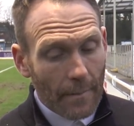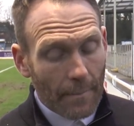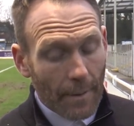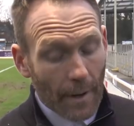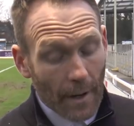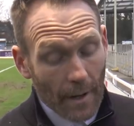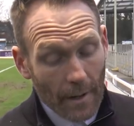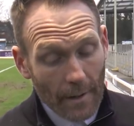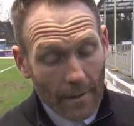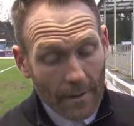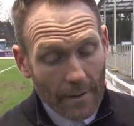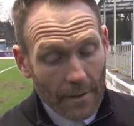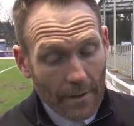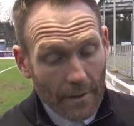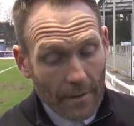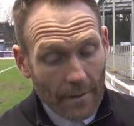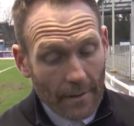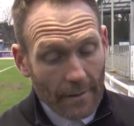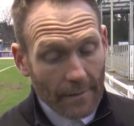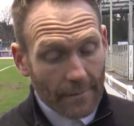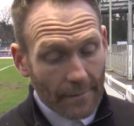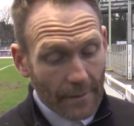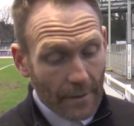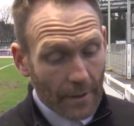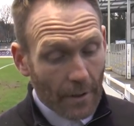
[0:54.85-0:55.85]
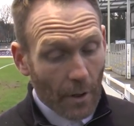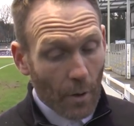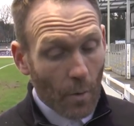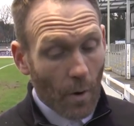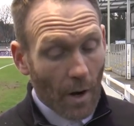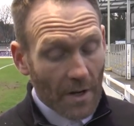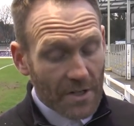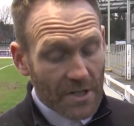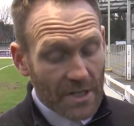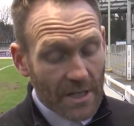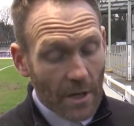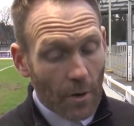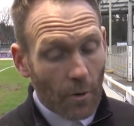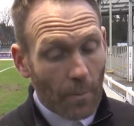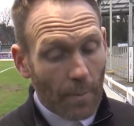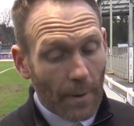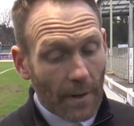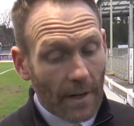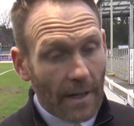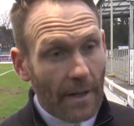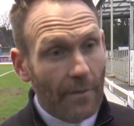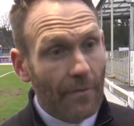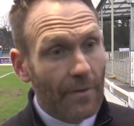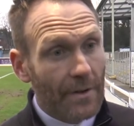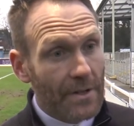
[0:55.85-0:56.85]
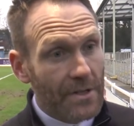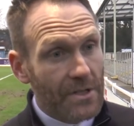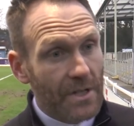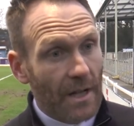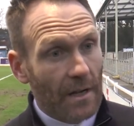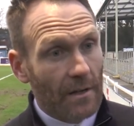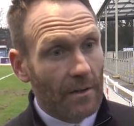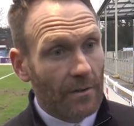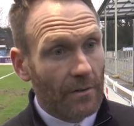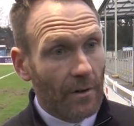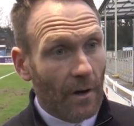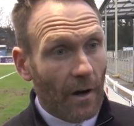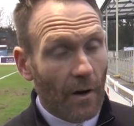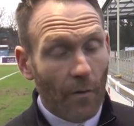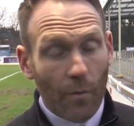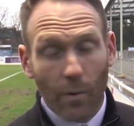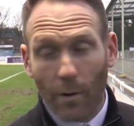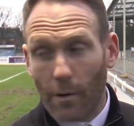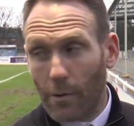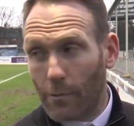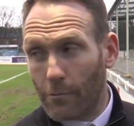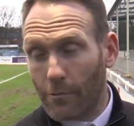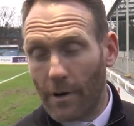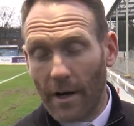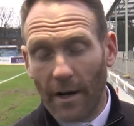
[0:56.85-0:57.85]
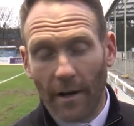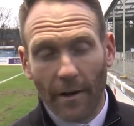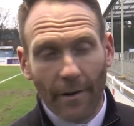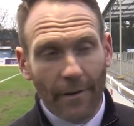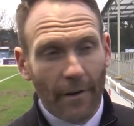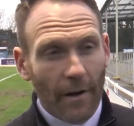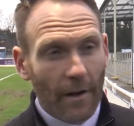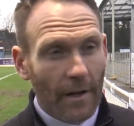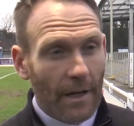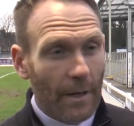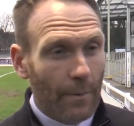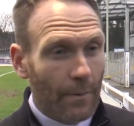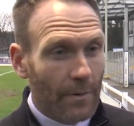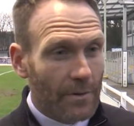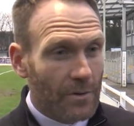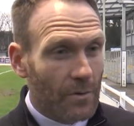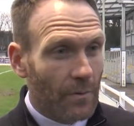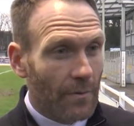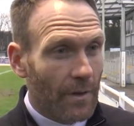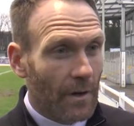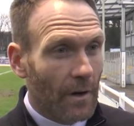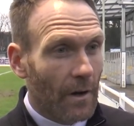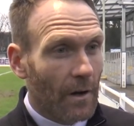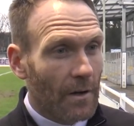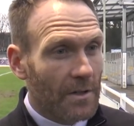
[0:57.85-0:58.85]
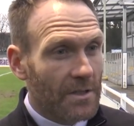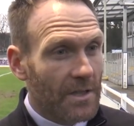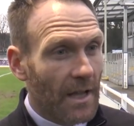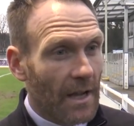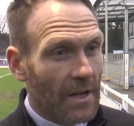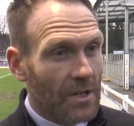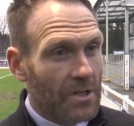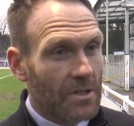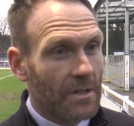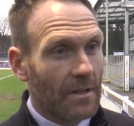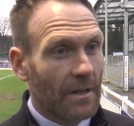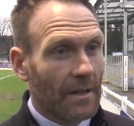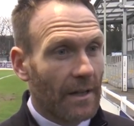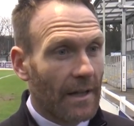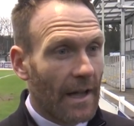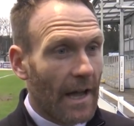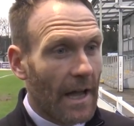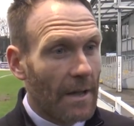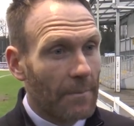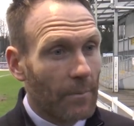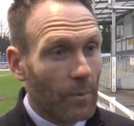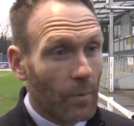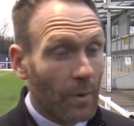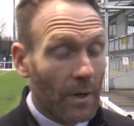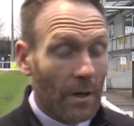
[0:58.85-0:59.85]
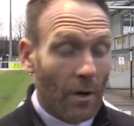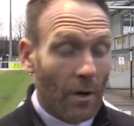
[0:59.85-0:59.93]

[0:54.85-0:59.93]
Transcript: But you know, I still believe in the second half. We're really unlucky with sort of the last action in the game, and we